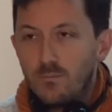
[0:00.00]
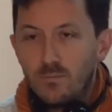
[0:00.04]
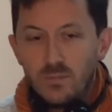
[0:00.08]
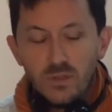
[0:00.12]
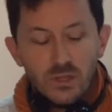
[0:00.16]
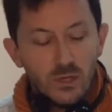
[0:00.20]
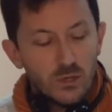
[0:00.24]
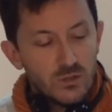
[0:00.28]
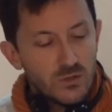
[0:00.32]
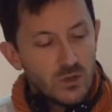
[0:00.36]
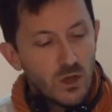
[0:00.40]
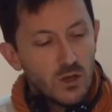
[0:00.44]

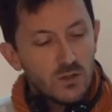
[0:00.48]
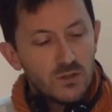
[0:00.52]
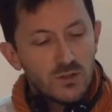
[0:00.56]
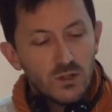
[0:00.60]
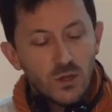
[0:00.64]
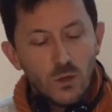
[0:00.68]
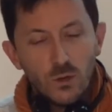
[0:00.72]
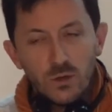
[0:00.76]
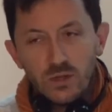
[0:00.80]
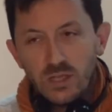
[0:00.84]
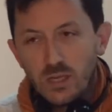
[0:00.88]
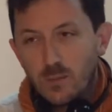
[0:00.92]
There's
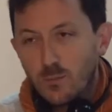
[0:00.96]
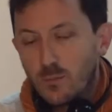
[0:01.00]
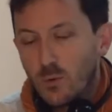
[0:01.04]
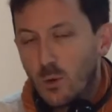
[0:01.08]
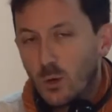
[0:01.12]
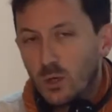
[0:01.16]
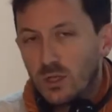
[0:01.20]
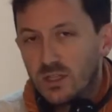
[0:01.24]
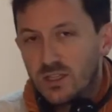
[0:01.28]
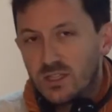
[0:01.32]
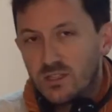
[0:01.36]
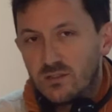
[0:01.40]
also the
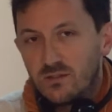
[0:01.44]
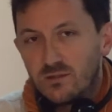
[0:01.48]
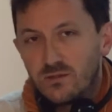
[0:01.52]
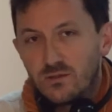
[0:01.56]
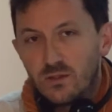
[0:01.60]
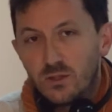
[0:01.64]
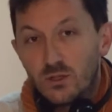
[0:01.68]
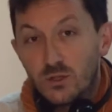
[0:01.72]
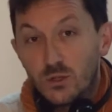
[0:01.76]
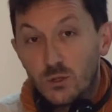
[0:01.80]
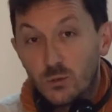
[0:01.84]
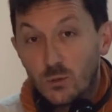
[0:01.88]
importance of
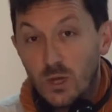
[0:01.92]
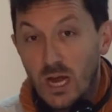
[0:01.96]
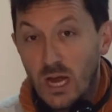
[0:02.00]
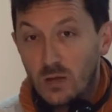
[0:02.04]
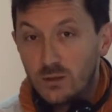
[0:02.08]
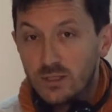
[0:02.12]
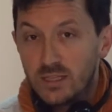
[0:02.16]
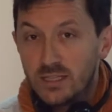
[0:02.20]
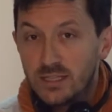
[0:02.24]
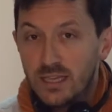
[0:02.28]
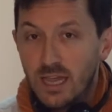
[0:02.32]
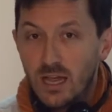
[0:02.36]

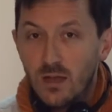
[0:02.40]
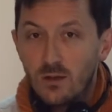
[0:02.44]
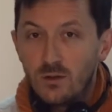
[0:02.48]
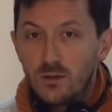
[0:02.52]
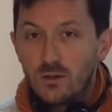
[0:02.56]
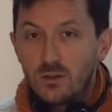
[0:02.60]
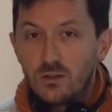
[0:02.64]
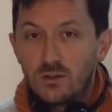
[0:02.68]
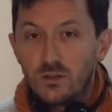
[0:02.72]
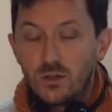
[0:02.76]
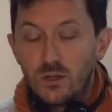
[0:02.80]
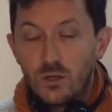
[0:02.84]
surround sound.